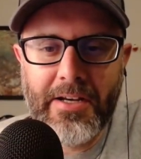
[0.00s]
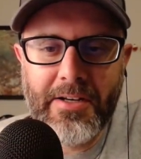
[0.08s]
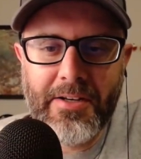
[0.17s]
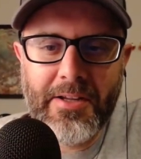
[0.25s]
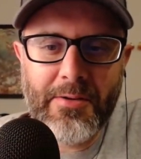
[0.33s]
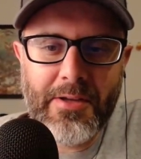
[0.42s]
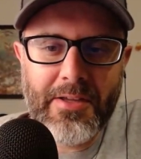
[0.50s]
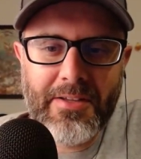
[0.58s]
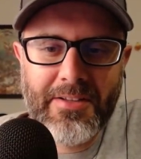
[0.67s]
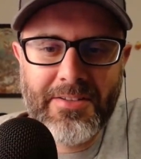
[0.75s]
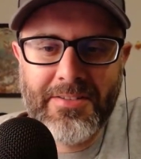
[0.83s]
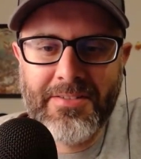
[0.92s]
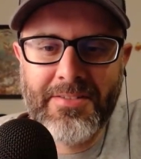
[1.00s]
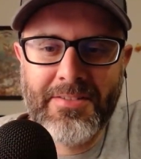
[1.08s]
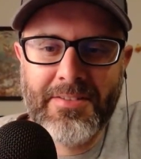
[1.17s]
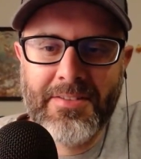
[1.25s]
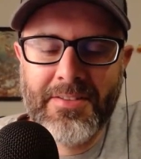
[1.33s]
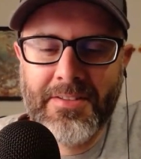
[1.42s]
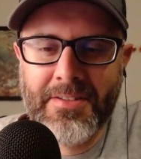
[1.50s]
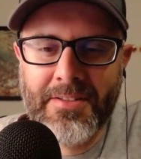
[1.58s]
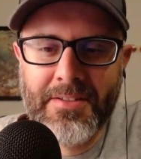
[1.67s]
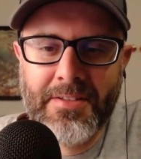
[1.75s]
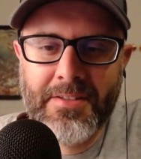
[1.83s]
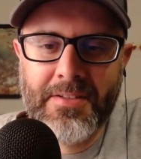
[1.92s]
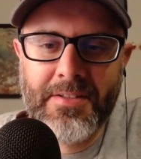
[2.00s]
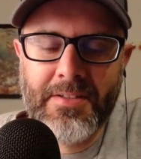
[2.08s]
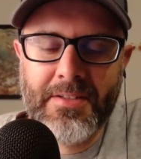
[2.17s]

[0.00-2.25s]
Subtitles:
well, it has to hit. It has to pick up a